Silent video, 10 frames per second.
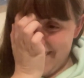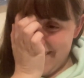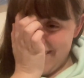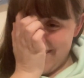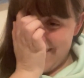it,
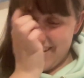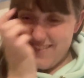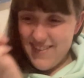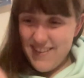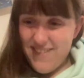it's just
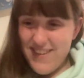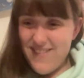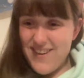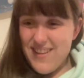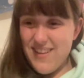like definitely
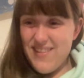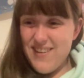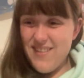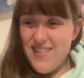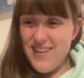one of
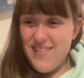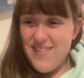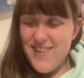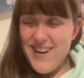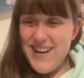those
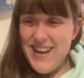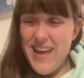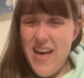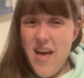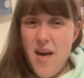things,
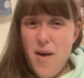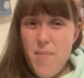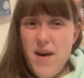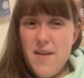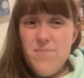really.
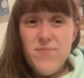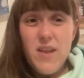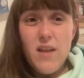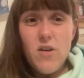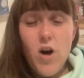But
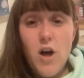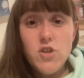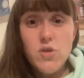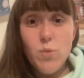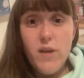
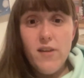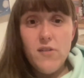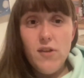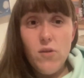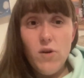gosh, we're
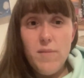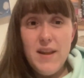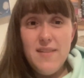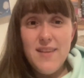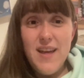33
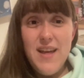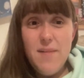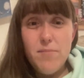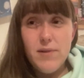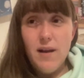minutes
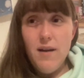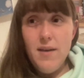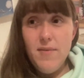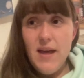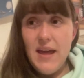in.
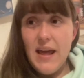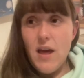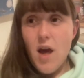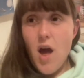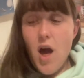Blimey.
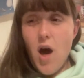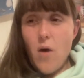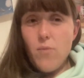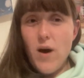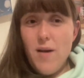
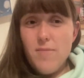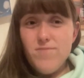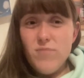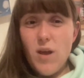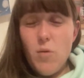Well,
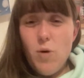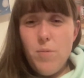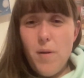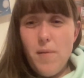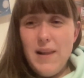we'll
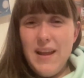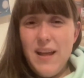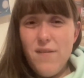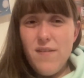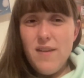probably
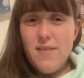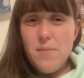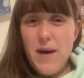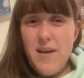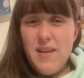give this
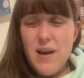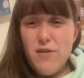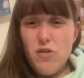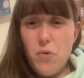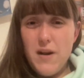about
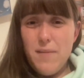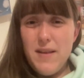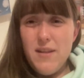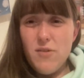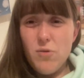another 20
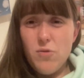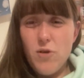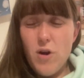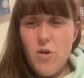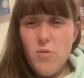minutes or
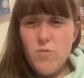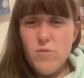so.